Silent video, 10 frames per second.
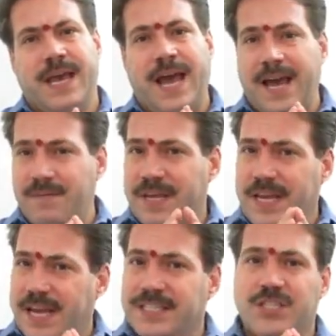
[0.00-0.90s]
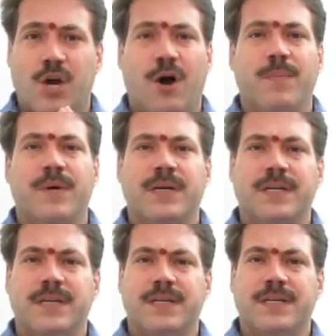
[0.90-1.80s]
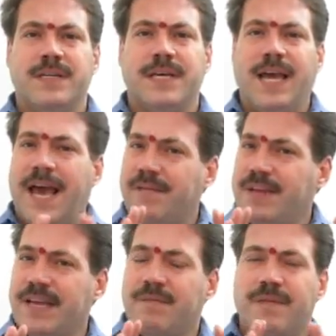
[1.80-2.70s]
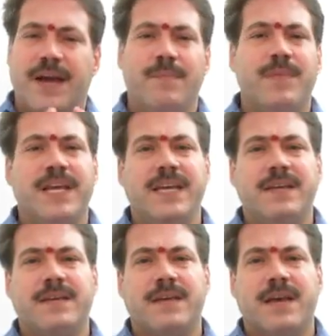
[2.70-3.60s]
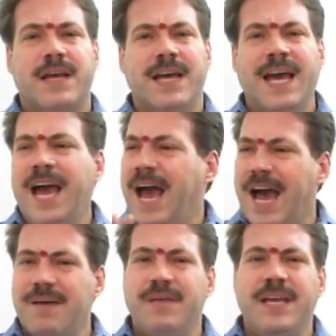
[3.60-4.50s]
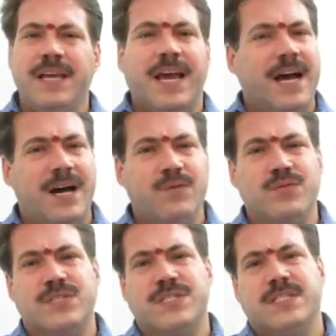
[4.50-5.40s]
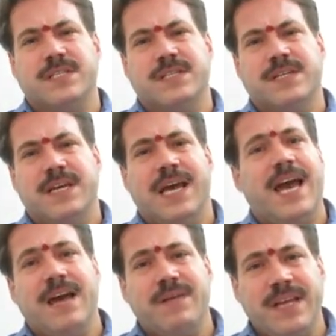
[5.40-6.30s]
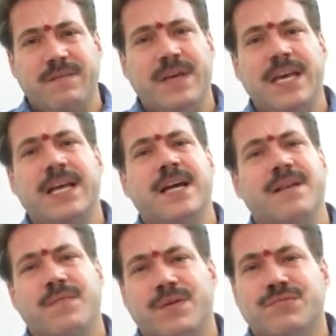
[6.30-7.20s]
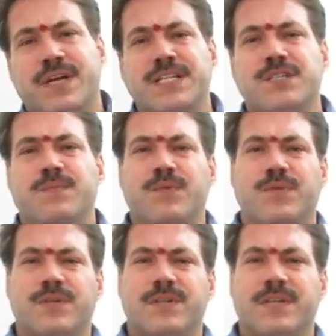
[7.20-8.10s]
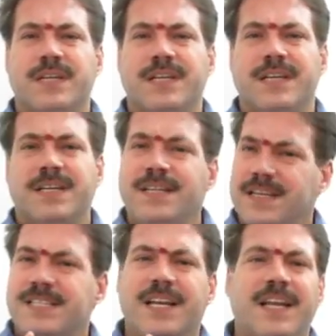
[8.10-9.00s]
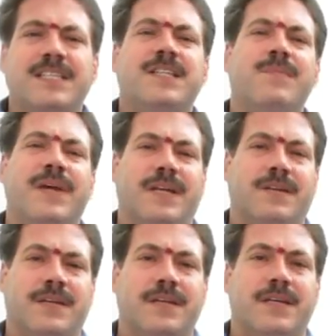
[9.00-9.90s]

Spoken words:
Having a job, having a family, having a house, having a vehicle for transport, these are legitimate.